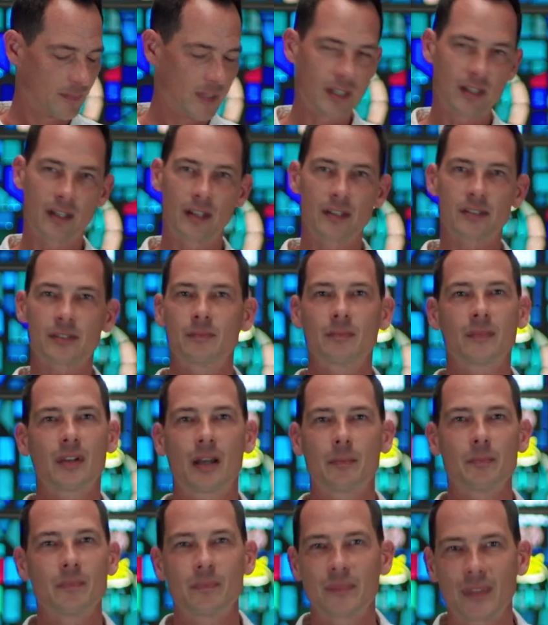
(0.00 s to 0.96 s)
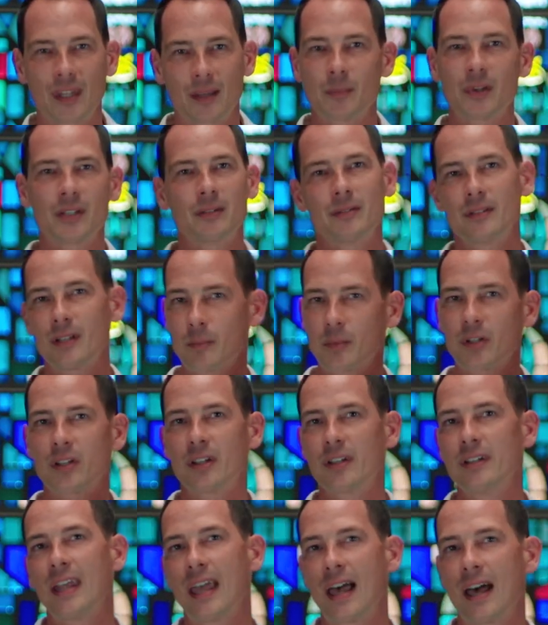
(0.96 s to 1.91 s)
It doesn't. I'm a
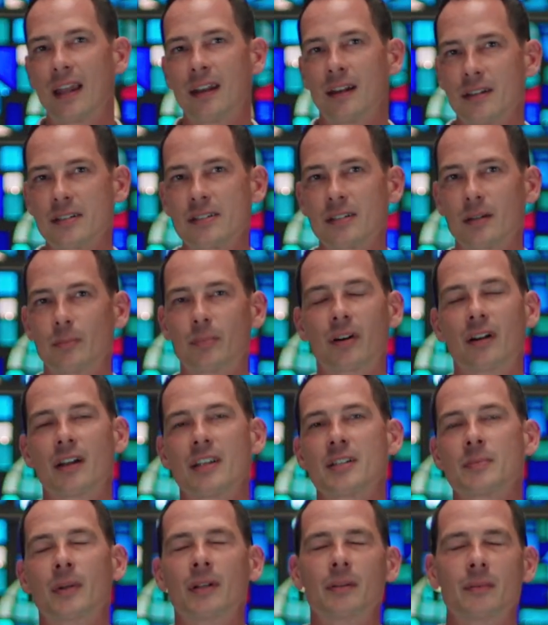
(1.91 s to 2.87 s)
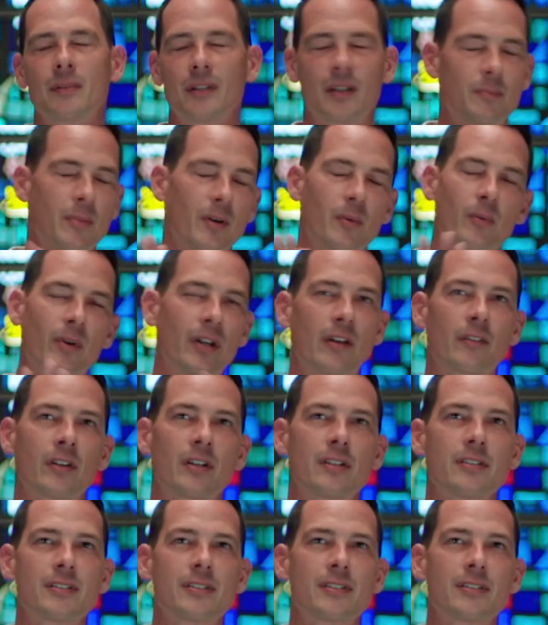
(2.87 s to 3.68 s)
good dad and a subpar husband, but whatever.